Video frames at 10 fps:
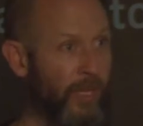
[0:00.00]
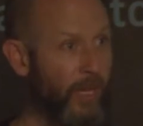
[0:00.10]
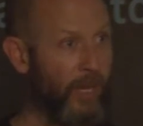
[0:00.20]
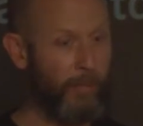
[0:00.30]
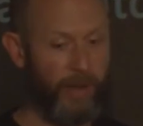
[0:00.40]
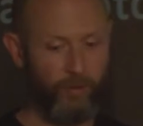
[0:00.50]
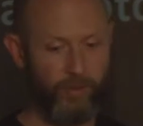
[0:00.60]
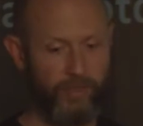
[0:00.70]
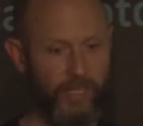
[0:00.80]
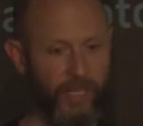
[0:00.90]
Um,
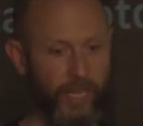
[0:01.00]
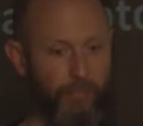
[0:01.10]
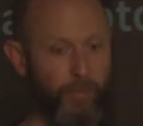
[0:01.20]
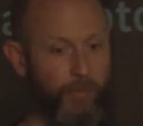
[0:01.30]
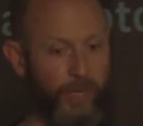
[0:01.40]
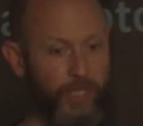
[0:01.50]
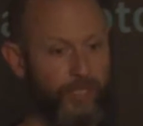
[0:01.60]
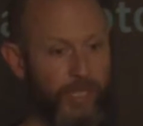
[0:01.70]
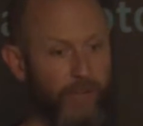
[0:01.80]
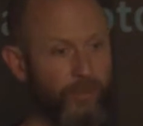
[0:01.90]
everyone can like put
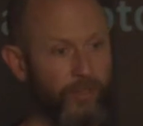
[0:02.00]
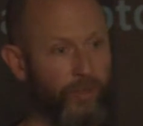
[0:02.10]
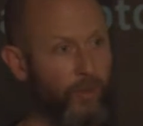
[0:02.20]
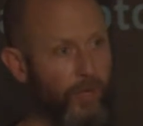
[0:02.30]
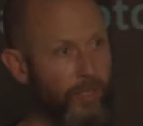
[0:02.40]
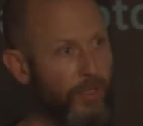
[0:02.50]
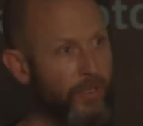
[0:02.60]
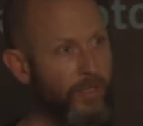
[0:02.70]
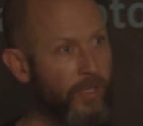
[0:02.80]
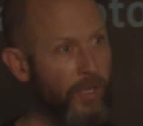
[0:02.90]
pictures out there in the
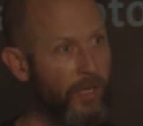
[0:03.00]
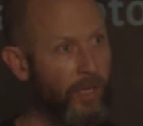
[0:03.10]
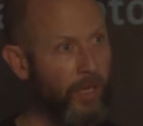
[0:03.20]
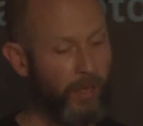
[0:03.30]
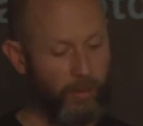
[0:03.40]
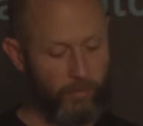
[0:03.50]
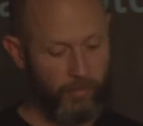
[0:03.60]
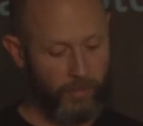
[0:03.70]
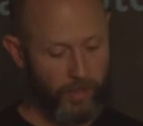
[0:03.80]
world um,